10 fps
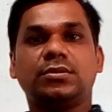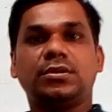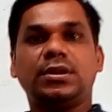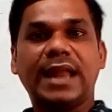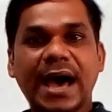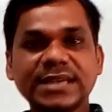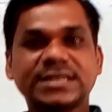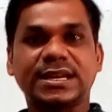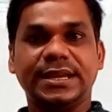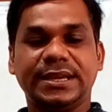
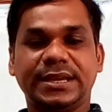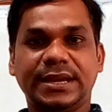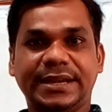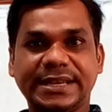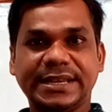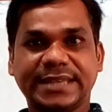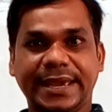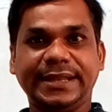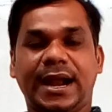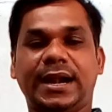Lastly, it is
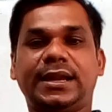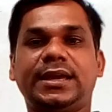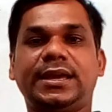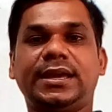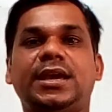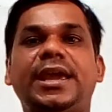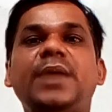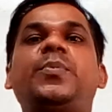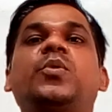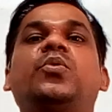saying that
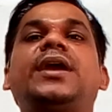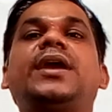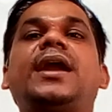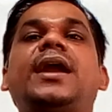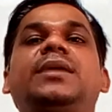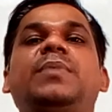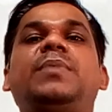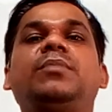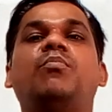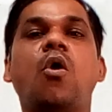if we are
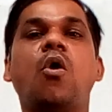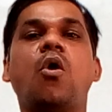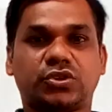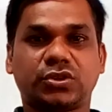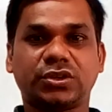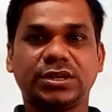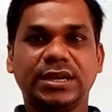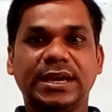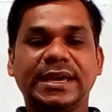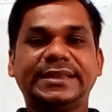giving vote,
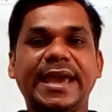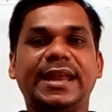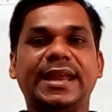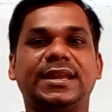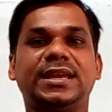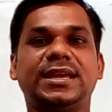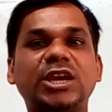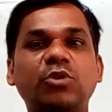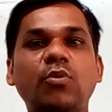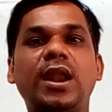then
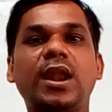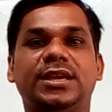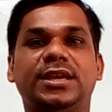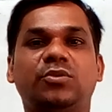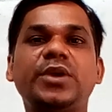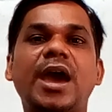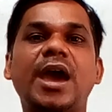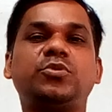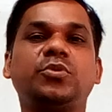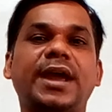equally we
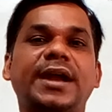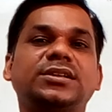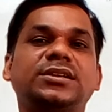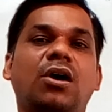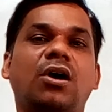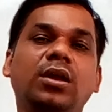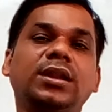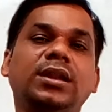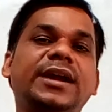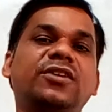have to get all
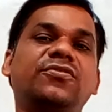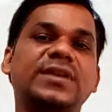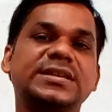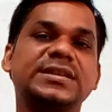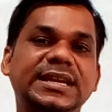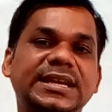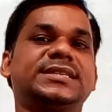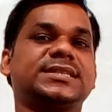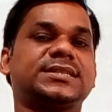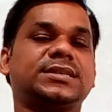kind of
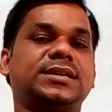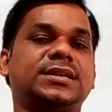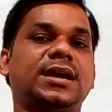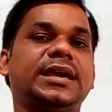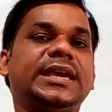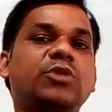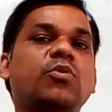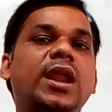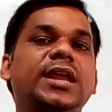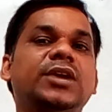facilities.
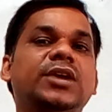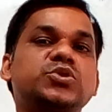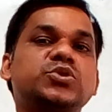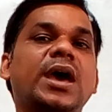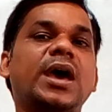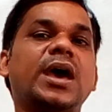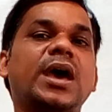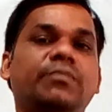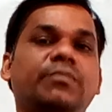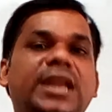Equally, we should have
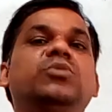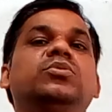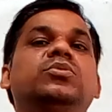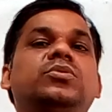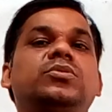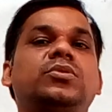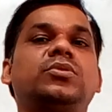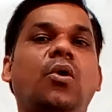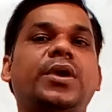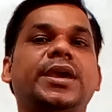value.
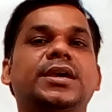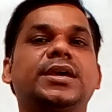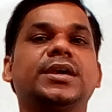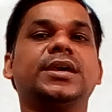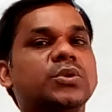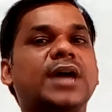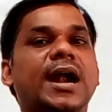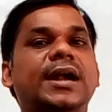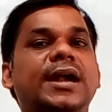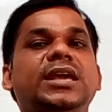Okay, so
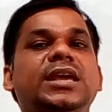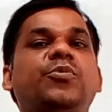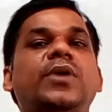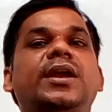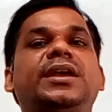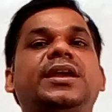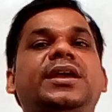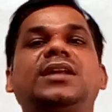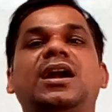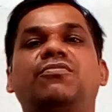that if we are giving
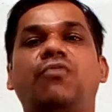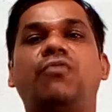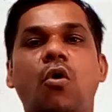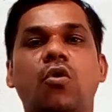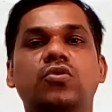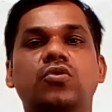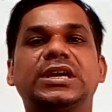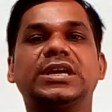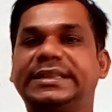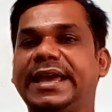that vote,
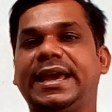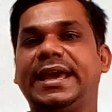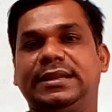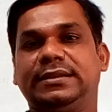then